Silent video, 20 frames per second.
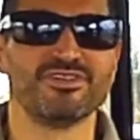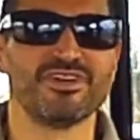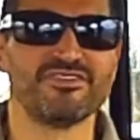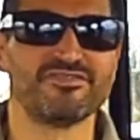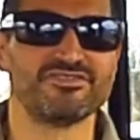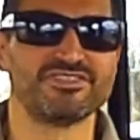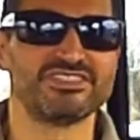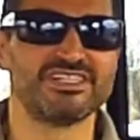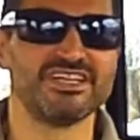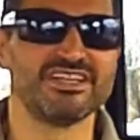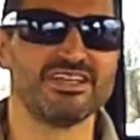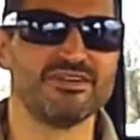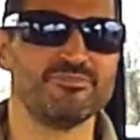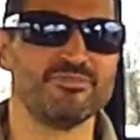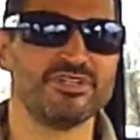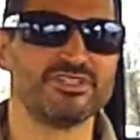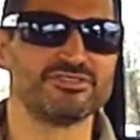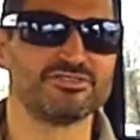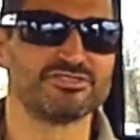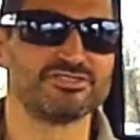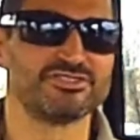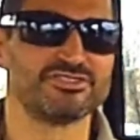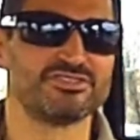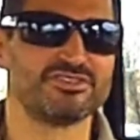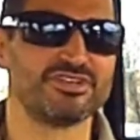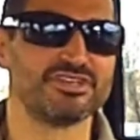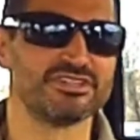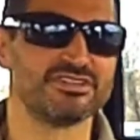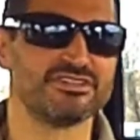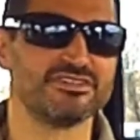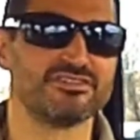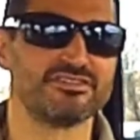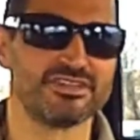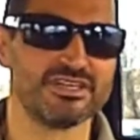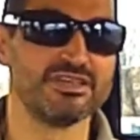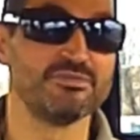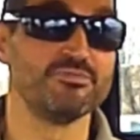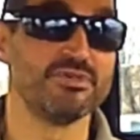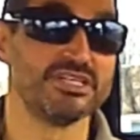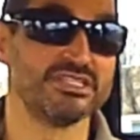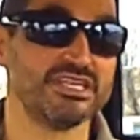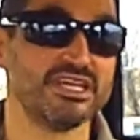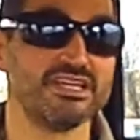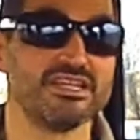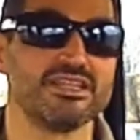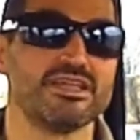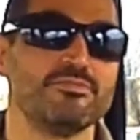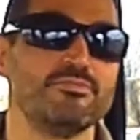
have stay that mental strength or keep maintaining